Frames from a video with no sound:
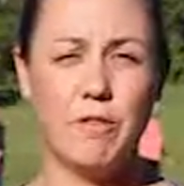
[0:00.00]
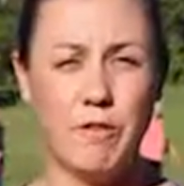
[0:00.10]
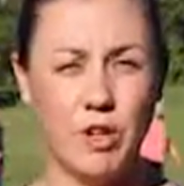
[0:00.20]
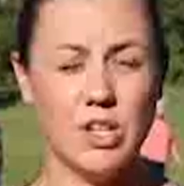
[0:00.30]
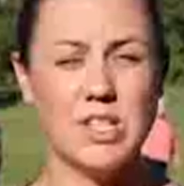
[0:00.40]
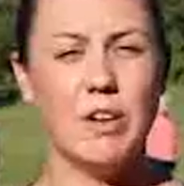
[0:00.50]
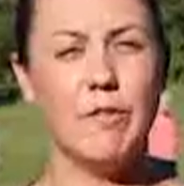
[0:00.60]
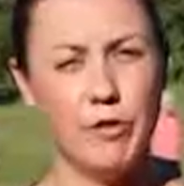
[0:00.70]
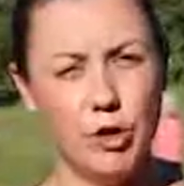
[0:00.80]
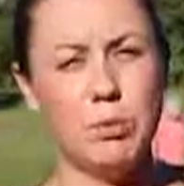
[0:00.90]
first, a
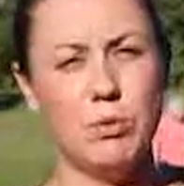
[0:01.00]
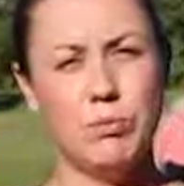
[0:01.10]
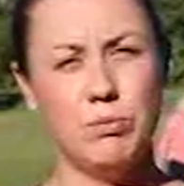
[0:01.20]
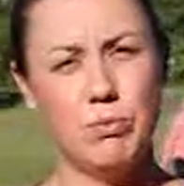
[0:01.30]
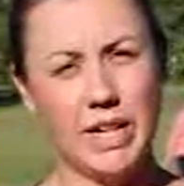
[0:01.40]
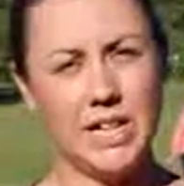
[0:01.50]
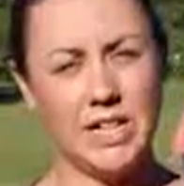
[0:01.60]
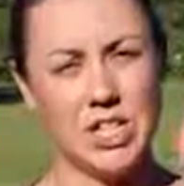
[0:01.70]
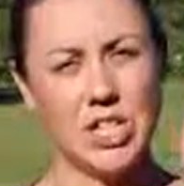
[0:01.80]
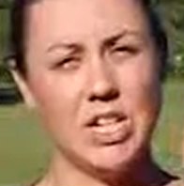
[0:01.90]
verbal
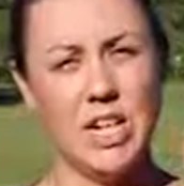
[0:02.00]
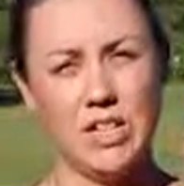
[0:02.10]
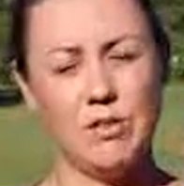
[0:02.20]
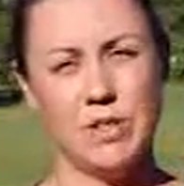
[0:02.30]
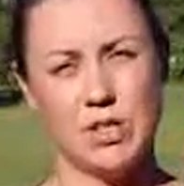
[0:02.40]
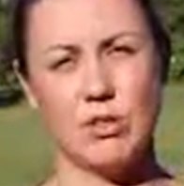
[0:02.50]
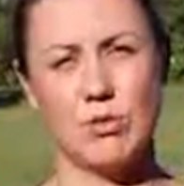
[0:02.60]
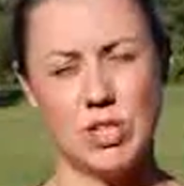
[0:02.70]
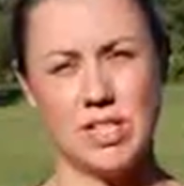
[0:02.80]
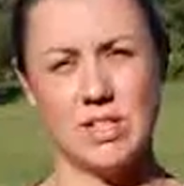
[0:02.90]
recognition needed for
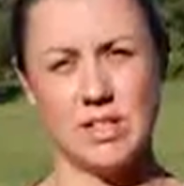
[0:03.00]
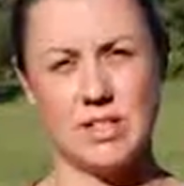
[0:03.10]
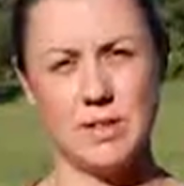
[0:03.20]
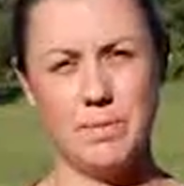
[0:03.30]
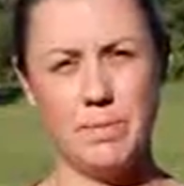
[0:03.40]
social justice.